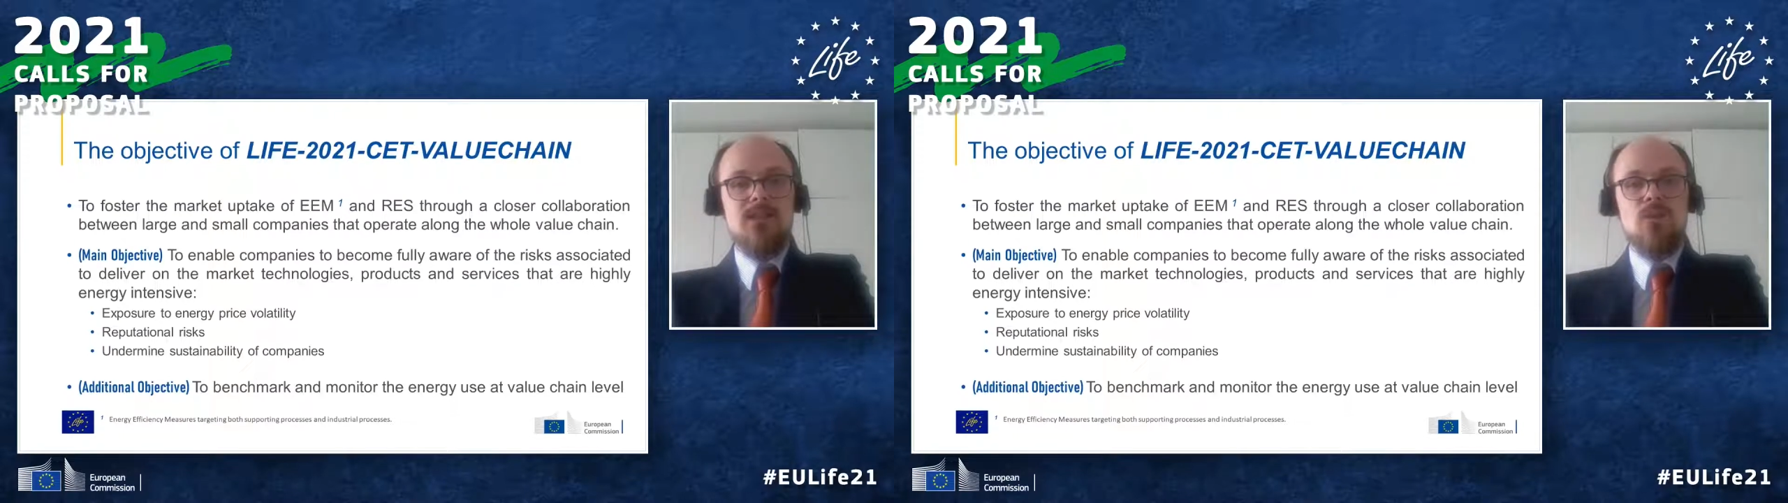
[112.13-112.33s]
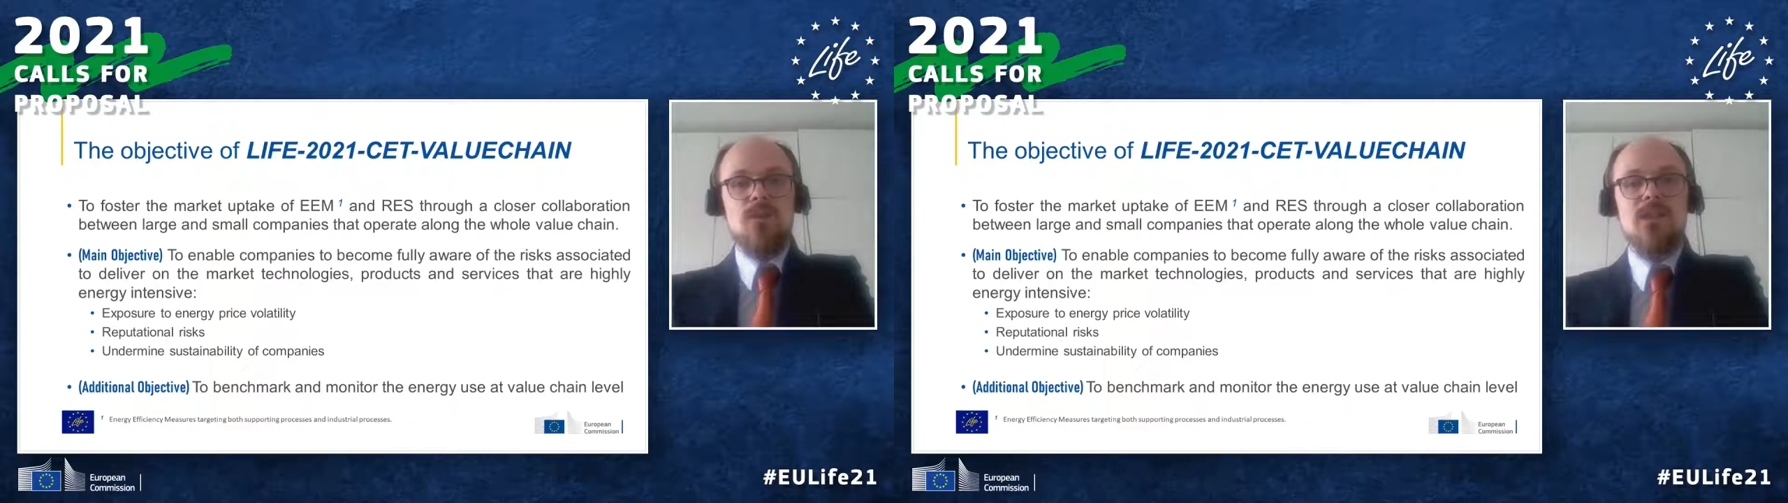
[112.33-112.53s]

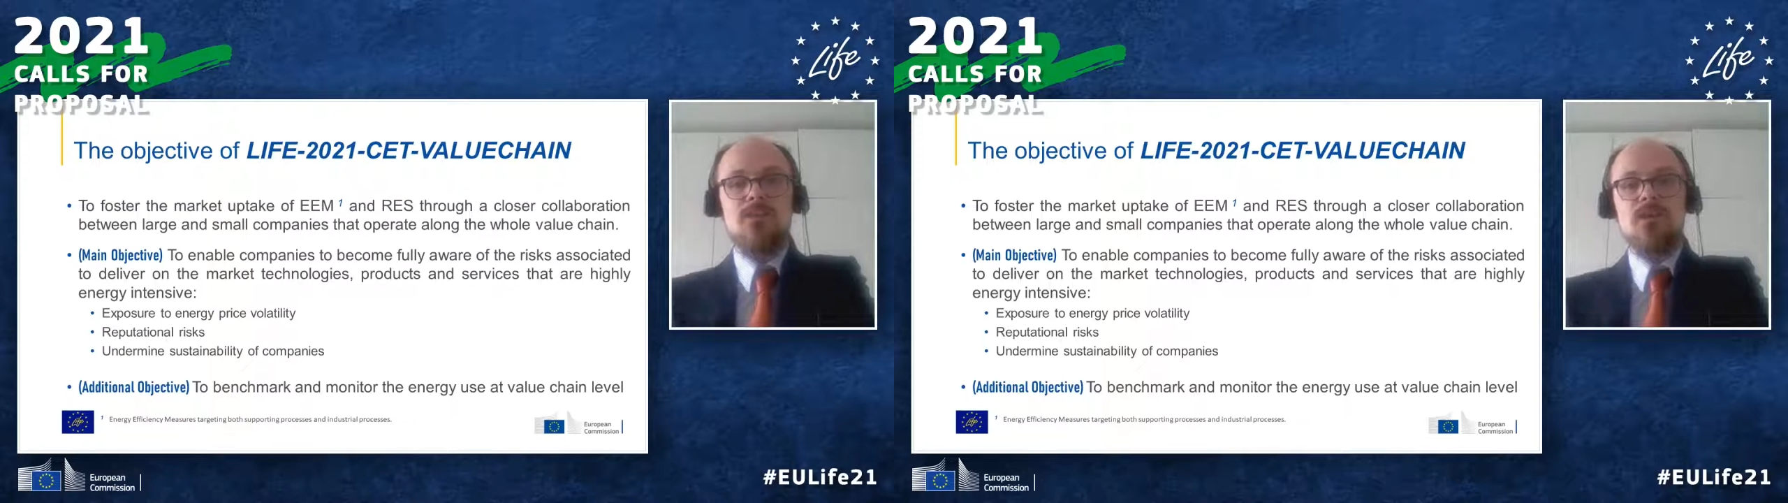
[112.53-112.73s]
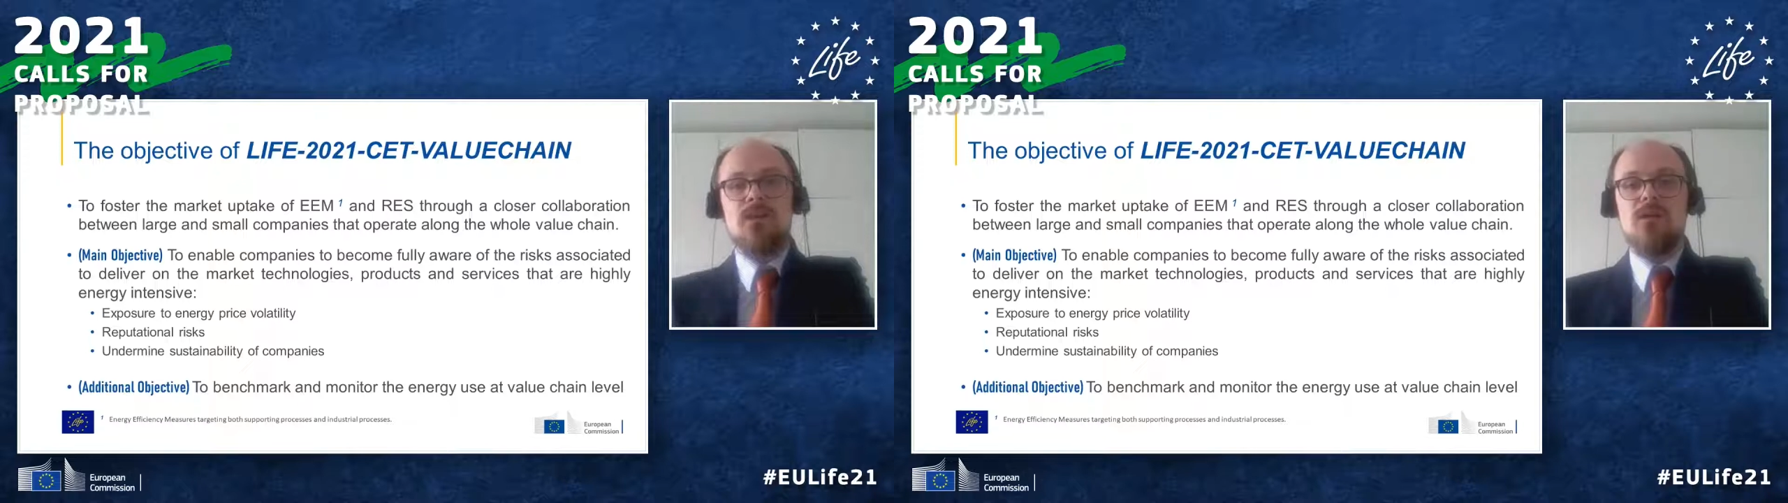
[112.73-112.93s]
to
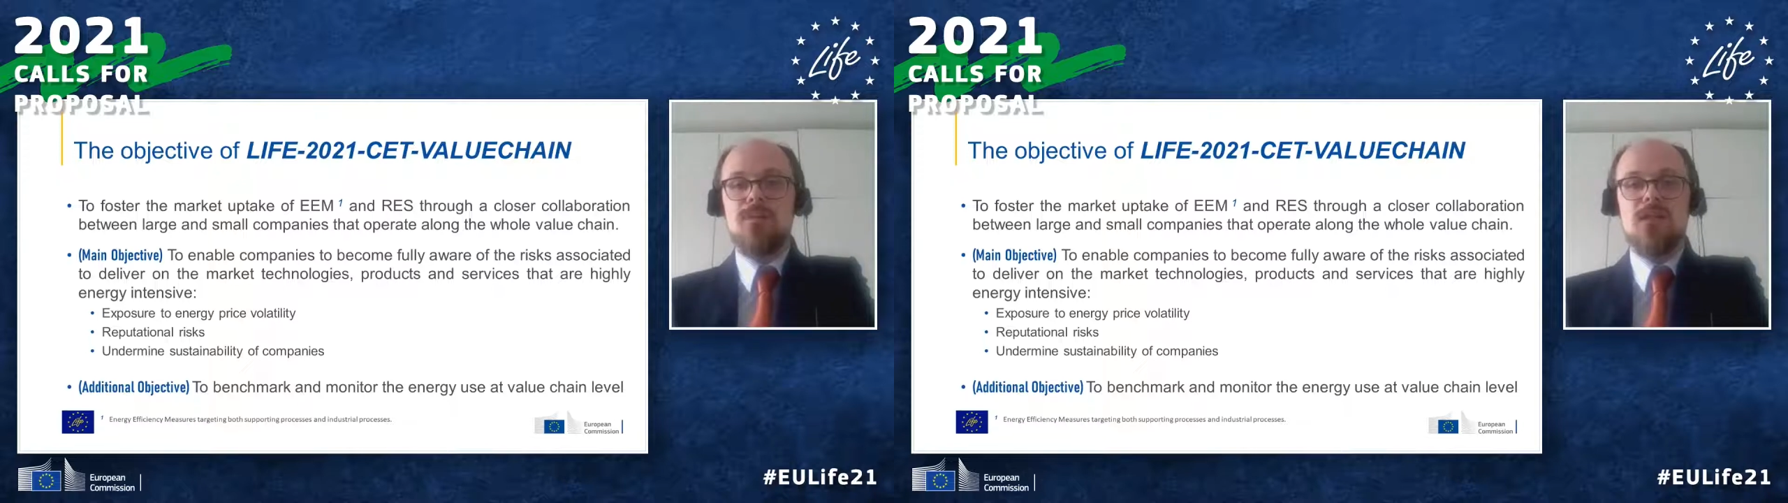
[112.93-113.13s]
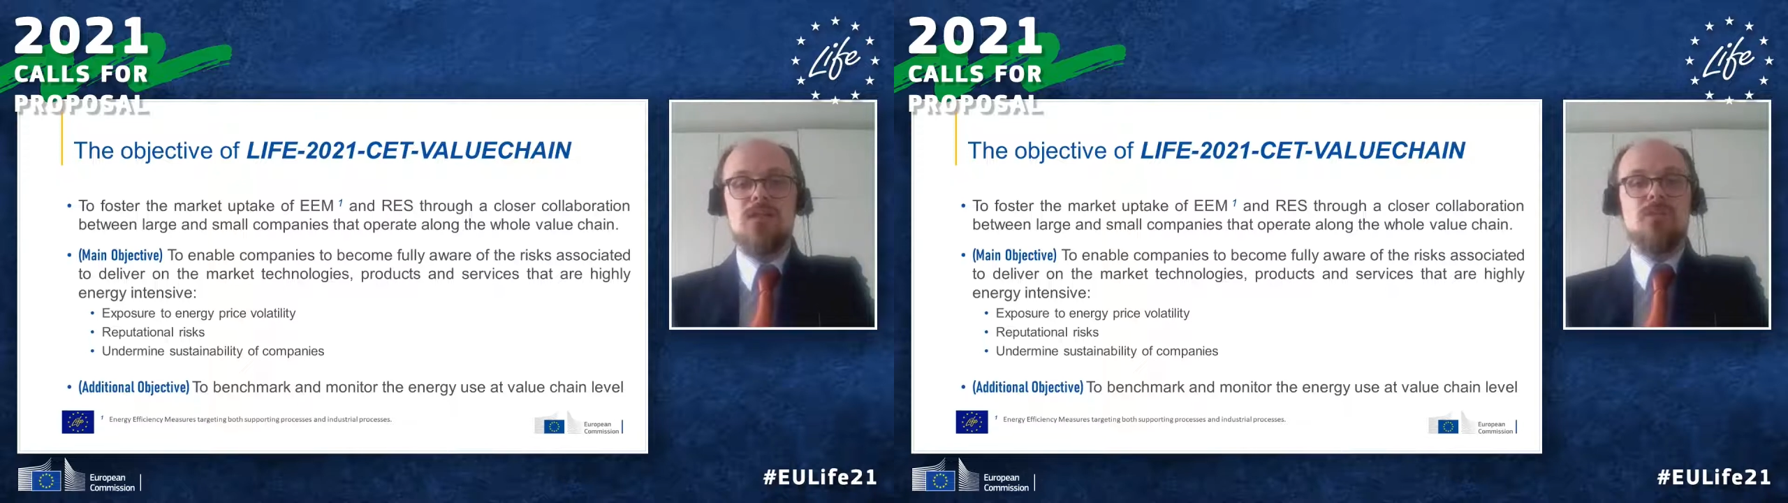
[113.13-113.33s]
enable
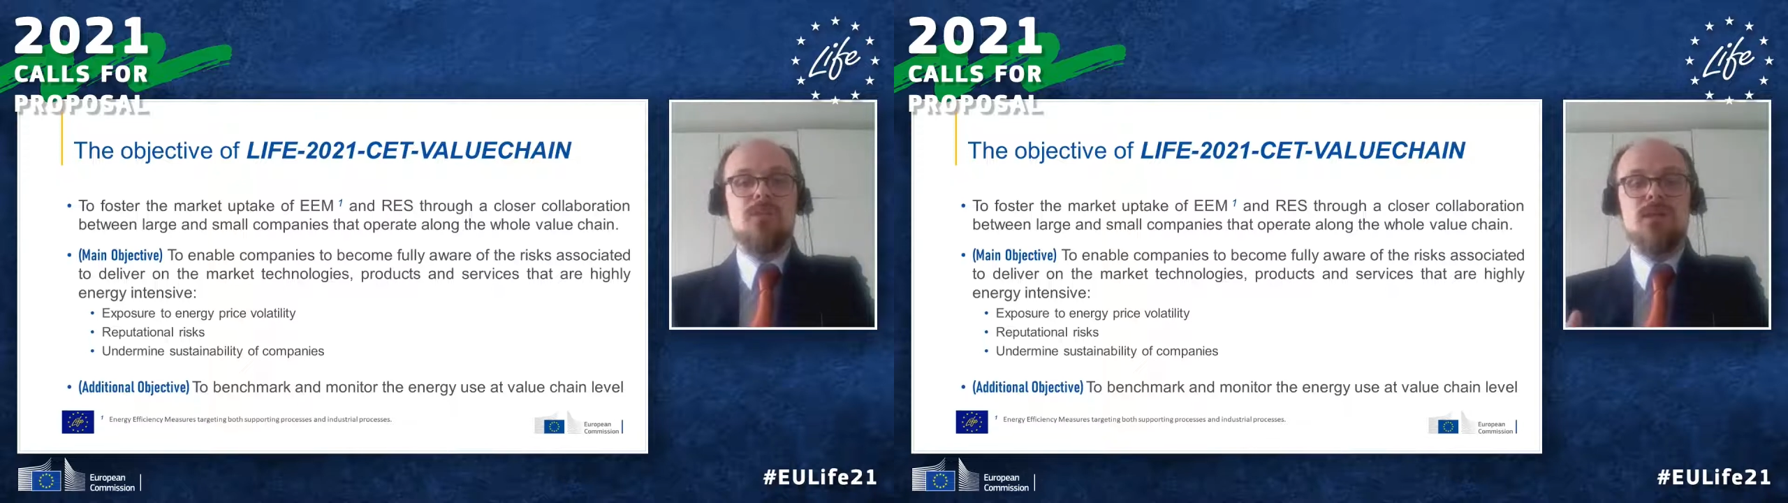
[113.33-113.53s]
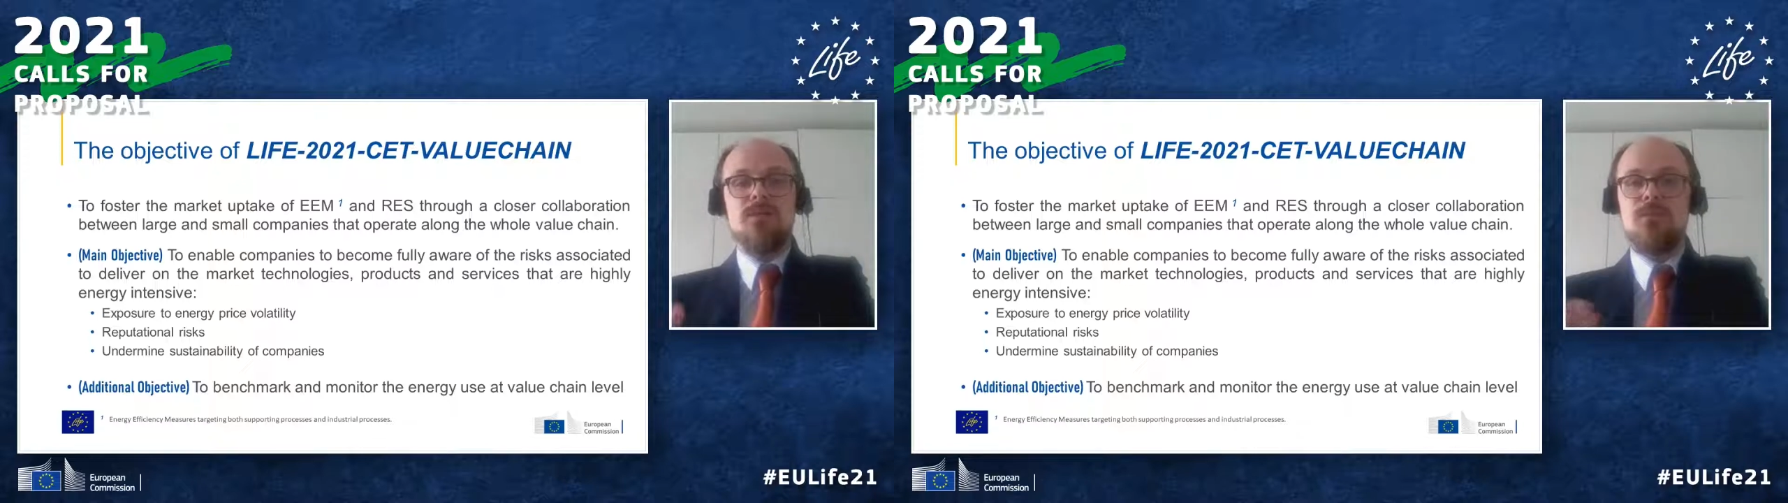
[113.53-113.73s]
companies to become